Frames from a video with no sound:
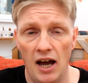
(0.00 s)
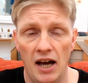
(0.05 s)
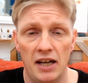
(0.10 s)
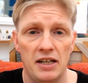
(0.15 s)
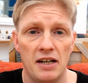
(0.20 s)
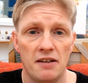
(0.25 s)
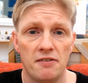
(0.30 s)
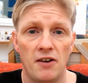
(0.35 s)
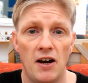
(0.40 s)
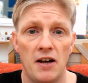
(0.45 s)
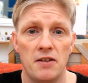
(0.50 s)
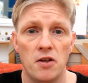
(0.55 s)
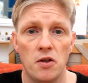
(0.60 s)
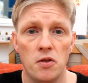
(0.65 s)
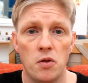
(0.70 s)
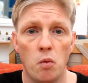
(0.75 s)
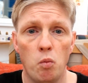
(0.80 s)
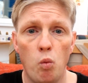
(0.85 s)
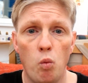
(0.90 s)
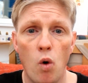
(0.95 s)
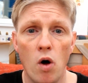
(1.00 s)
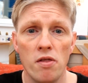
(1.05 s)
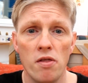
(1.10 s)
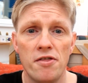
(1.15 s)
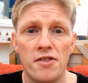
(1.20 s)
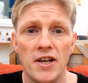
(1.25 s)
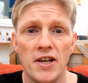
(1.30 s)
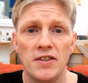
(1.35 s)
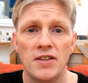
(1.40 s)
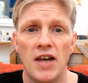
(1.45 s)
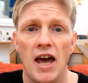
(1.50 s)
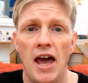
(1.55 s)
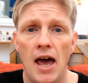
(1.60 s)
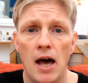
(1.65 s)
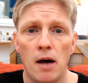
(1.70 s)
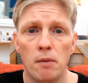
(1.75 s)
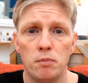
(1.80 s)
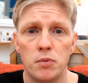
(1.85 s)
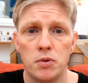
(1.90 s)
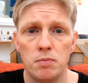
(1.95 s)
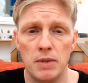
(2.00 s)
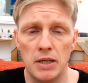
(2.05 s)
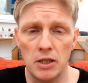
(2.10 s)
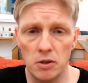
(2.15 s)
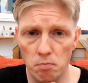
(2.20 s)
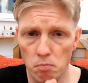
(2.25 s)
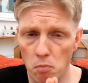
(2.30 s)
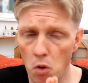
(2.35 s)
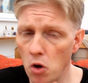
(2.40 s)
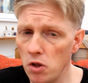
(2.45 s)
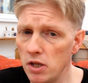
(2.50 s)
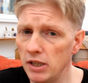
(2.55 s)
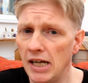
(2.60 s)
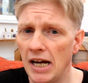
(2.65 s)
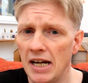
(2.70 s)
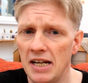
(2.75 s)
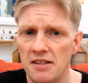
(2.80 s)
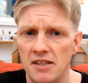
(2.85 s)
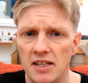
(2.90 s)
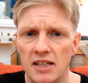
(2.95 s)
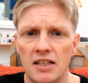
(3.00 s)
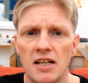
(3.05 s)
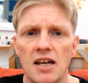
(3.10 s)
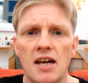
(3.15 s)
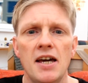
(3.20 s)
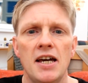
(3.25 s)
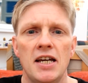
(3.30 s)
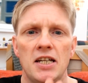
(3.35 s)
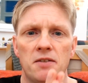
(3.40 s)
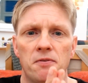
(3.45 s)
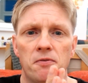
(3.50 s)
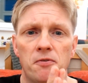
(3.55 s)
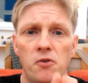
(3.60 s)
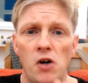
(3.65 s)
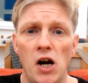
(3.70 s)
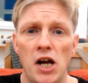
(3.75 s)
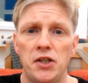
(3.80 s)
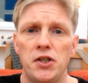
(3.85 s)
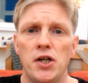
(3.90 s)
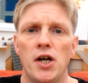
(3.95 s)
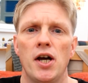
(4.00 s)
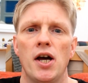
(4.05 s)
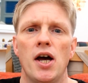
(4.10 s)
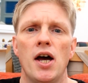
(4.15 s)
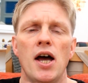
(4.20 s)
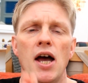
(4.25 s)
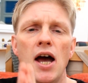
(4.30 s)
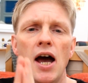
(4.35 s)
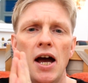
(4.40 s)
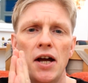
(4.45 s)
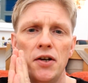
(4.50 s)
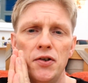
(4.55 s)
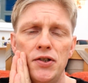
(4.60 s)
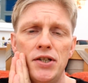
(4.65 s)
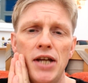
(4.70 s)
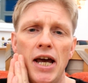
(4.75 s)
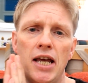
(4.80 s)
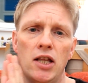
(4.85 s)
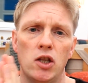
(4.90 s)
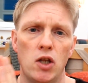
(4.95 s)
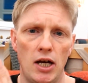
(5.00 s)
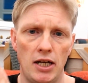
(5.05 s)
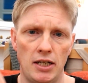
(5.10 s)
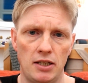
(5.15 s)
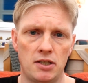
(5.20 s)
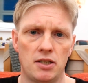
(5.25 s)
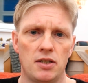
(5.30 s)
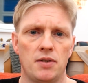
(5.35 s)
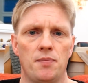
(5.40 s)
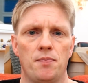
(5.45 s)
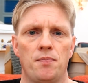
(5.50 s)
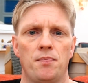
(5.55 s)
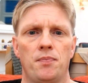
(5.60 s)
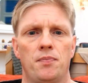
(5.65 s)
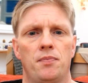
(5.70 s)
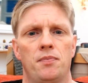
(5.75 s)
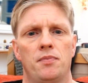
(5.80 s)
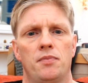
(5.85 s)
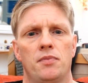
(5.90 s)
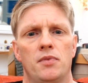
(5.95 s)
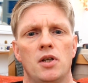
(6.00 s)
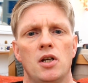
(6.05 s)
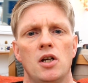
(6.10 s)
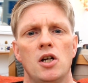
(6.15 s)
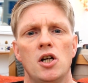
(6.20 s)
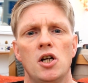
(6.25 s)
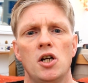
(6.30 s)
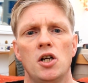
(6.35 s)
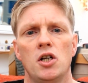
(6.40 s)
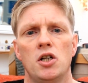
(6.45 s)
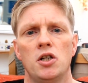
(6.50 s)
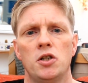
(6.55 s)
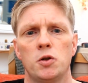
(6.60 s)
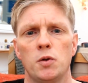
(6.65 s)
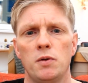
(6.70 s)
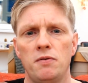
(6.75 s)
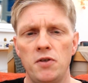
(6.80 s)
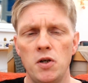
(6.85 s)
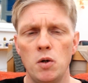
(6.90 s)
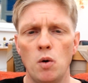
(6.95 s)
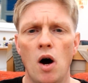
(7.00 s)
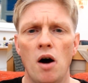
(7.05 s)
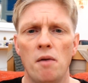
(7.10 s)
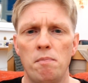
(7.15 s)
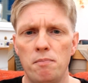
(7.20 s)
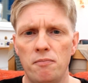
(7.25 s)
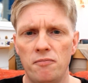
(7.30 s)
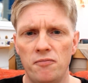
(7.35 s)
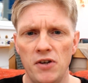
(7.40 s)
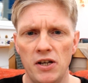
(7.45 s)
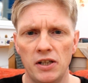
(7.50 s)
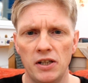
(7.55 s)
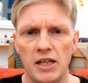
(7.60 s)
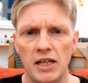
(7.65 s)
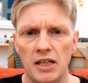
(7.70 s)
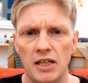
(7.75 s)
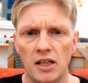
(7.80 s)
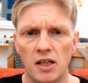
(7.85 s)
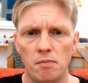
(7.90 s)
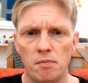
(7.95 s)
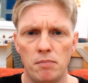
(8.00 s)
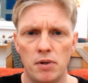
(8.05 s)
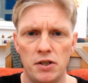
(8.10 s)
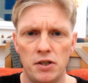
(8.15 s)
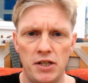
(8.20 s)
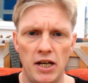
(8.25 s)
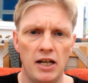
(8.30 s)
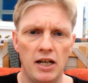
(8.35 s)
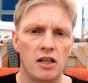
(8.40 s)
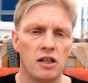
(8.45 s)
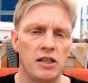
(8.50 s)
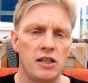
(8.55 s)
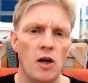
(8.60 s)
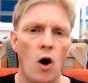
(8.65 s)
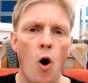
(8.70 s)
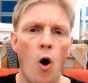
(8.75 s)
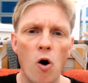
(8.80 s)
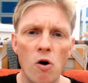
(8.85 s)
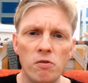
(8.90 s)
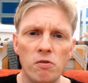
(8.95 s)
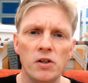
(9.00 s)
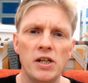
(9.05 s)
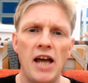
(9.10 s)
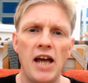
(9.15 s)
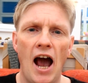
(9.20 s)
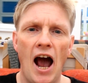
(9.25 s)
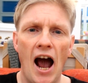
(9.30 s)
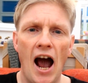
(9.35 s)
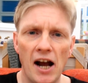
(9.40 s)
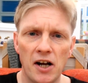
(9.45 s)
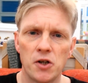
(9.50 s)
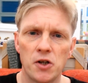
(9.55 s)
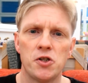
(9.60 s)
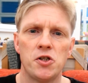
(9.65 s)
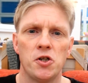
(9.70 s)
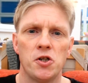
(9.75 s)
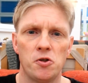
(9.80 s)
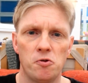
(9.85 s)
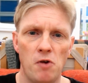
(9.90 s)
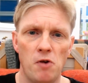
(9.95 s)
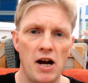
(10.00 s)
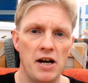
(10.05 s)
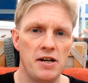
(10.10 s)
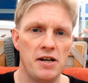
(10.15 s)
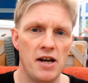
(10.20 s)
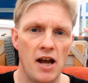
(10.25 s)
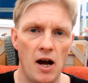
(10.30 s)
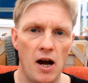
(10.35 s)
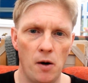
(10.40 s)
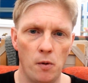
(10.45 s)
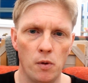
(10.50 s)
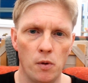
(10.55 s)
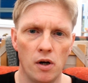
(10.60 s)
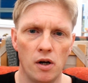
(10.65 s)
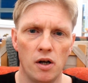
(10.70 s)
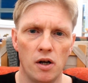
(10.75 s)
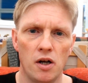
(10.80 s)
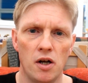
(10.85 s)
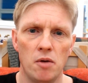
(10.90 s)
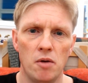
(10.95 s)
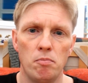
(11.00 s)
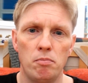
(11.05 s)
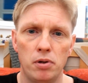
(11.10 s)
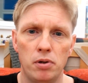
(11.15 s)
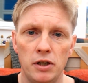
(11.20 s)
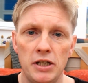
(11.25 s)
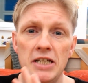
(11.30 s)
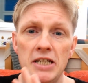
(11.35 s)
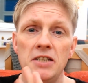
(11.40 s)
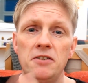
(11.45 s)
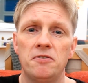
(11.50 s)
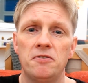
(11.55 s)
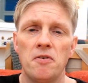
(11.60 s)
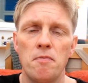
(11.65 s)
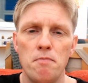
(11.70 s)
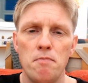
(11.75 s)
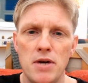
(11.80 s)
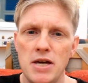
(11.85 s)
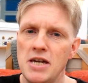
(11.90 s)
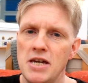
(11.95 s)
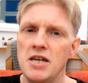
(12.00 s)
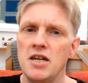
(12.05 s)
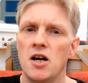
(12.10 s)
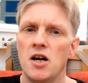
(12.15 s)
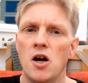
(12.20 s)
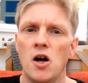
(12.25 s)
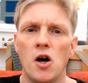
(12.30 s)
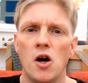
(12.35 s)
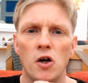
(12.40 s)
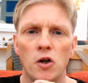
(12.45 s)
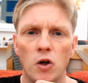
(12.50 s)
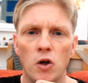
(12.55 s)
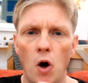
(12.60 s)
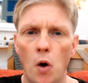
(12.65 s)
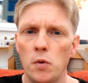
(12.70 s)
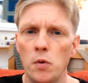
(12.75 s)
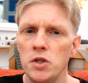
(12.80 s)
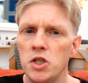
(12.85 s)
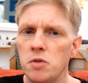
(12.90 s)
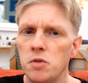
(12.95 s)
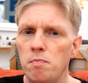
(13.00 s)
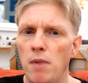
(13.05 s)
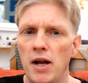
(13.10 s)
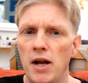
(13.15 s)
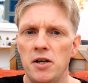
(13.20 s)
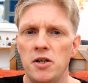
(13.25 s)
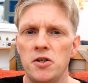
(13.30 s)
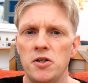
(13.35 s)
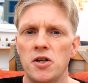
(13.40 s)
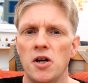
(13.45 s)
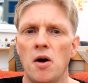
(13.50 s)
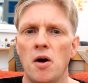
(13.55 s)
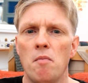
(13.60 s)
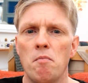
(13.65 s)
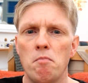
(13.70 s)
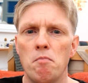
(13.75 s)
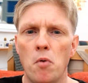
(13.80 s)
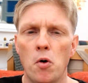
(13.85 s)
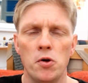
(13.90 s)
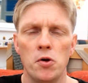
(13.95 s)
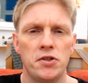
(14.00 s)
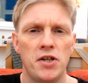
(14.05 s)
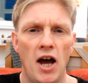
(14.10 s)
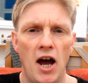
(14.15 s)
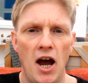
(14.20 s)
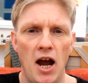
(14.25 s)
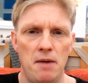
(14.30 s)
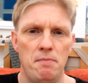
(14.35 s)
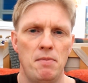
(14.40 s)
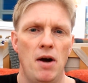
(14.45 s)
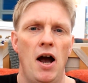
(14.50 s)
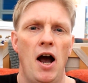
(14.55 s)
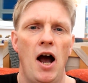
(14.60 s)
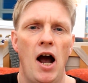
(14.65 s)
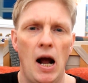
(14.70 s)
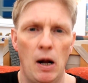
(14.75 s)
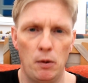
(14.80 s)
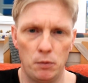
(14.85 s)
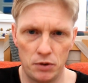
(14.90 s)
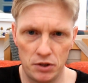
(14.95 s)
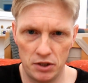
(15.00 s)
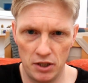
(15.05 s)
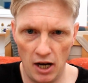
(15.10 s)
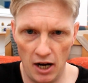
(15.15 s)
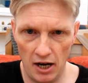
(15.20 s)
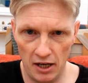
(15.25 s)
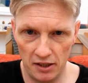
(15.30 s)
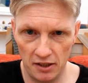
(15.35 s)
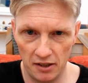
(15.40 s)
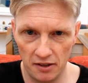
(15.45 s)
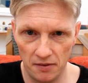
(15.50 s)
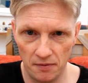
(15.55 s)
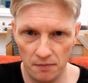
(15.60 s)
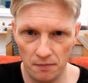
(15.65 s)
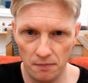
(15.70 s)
And I find that the one thing that helps me more than anything is fresh air and daylight. So if you are feeling particularly overly anxious right now, please, for me, go and spend more time outside.